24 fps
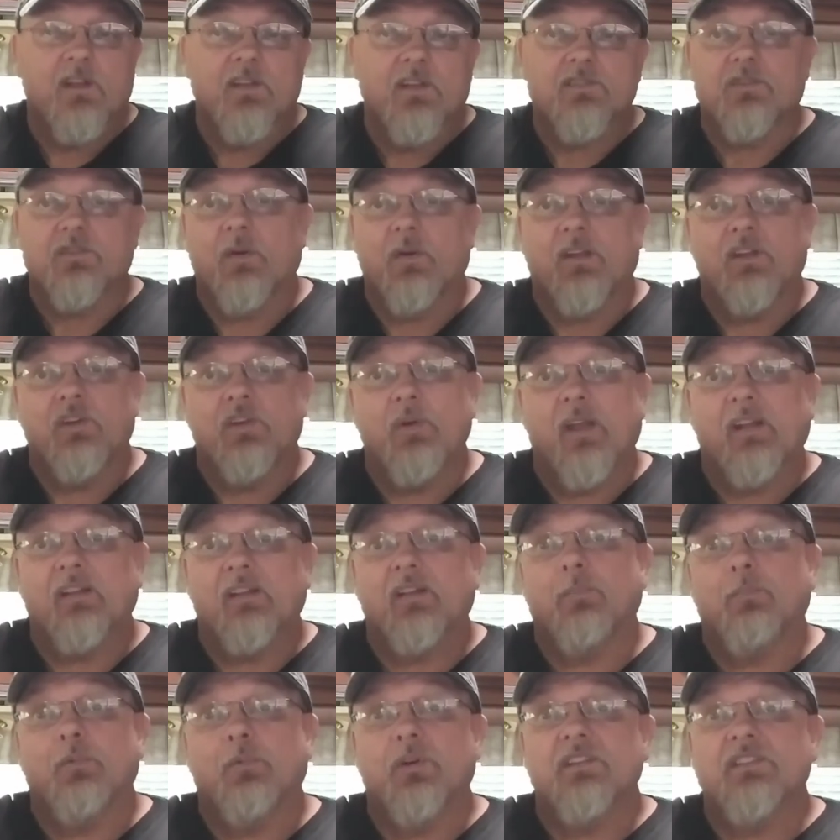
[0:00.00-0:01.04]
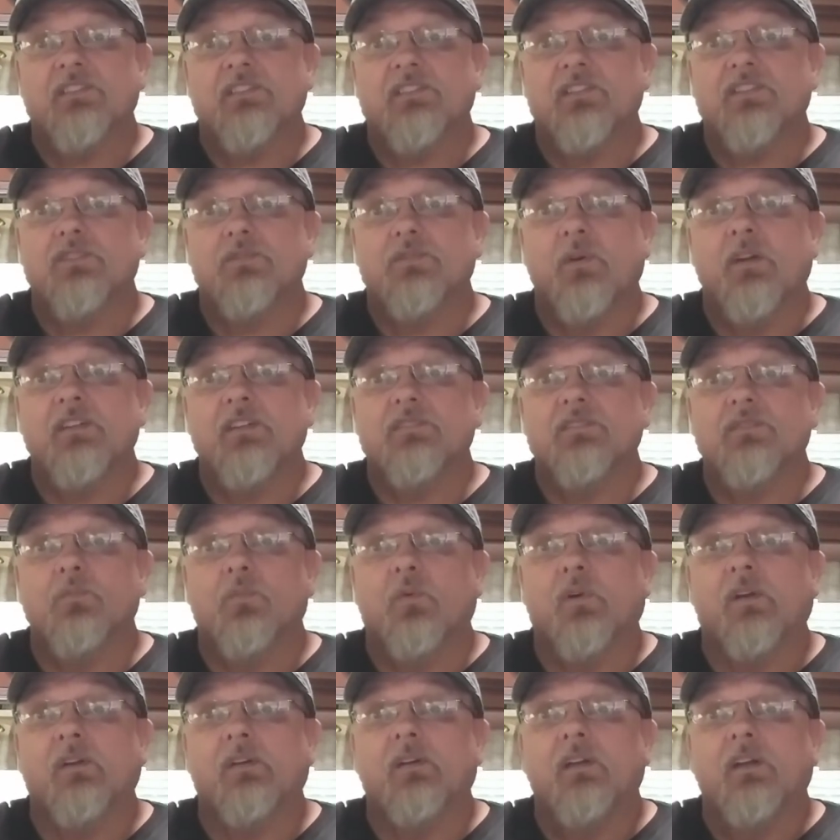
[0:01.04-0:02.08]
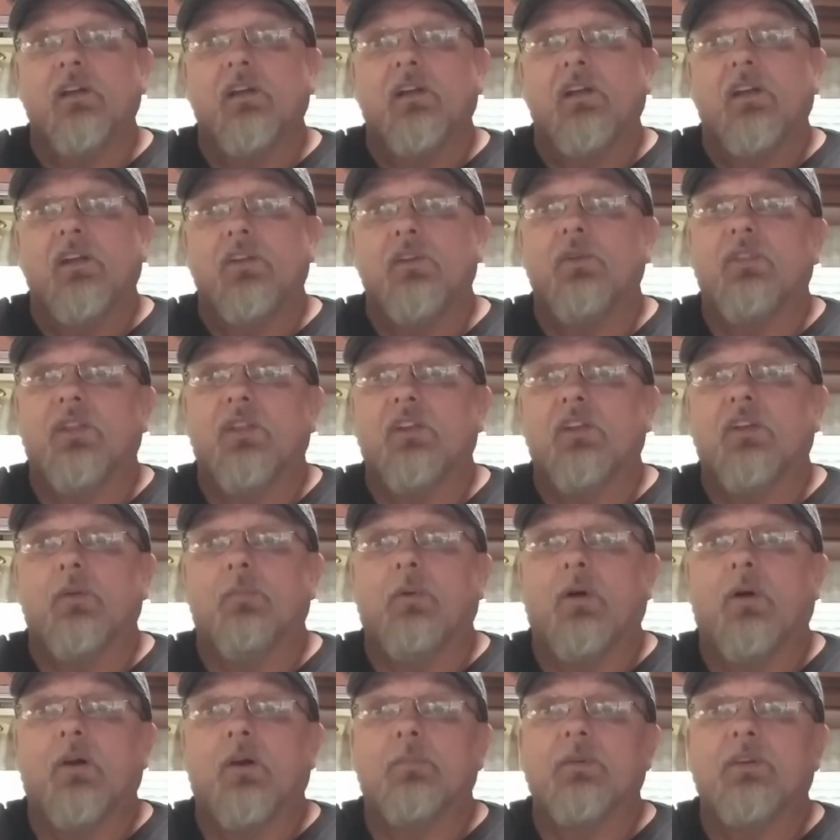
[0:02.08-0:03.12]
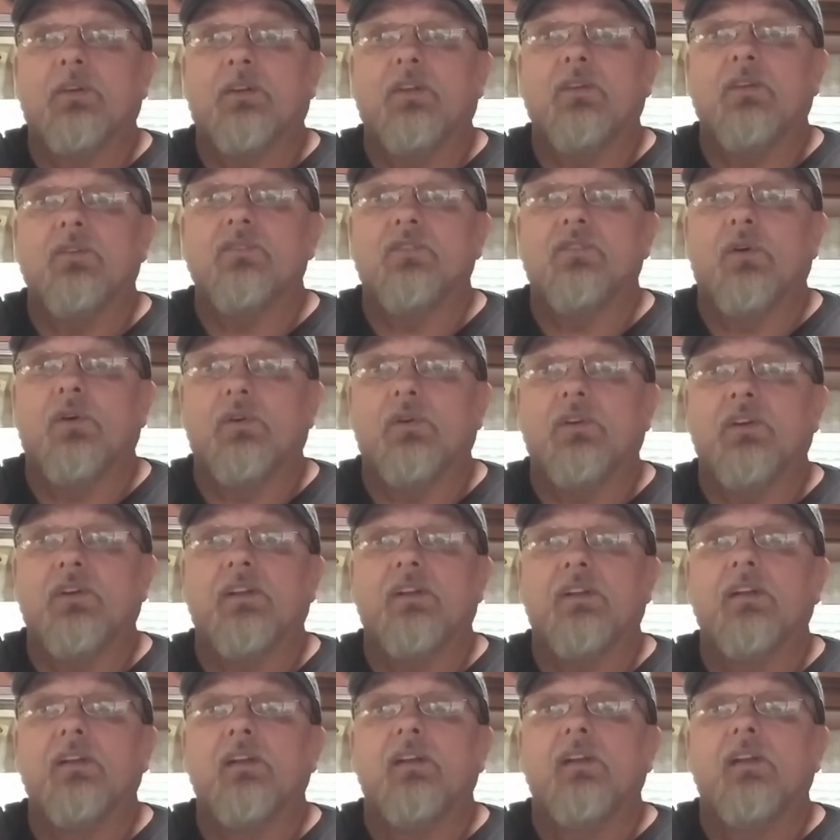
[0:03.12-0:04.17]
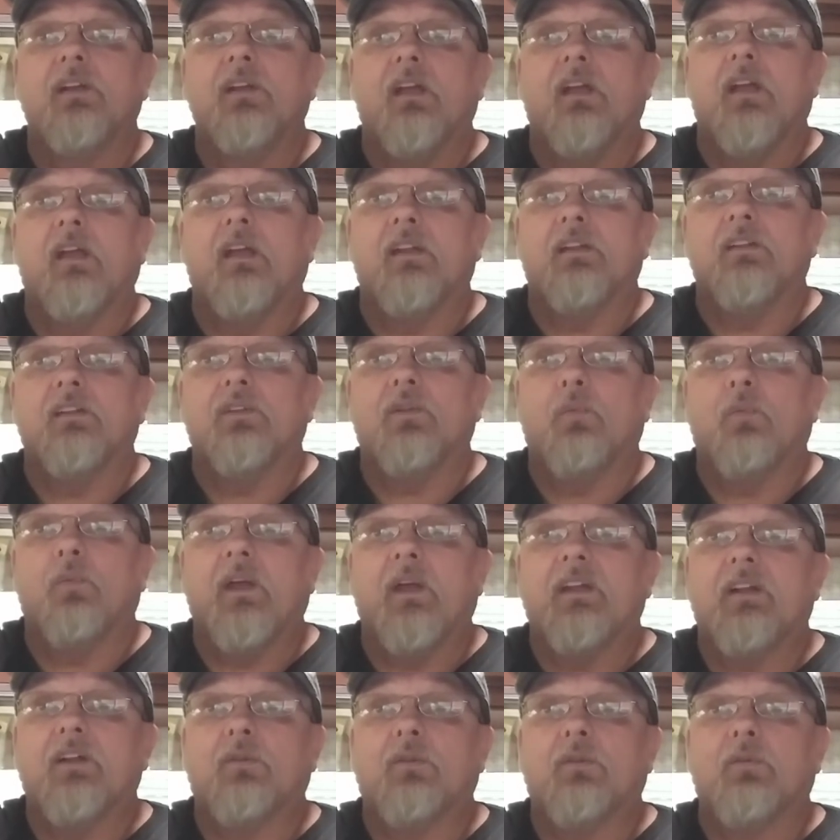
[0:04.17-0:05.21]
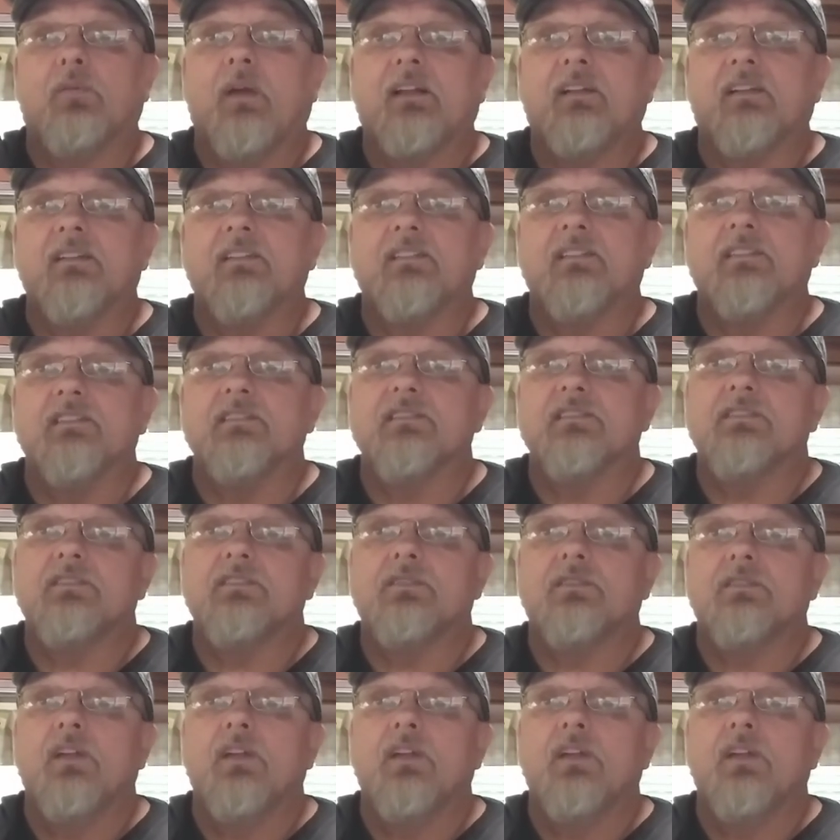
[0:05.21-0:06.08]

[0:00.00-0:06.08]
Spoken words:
So you end up with a situation where you think your barbecue is no good, and the way to correct this is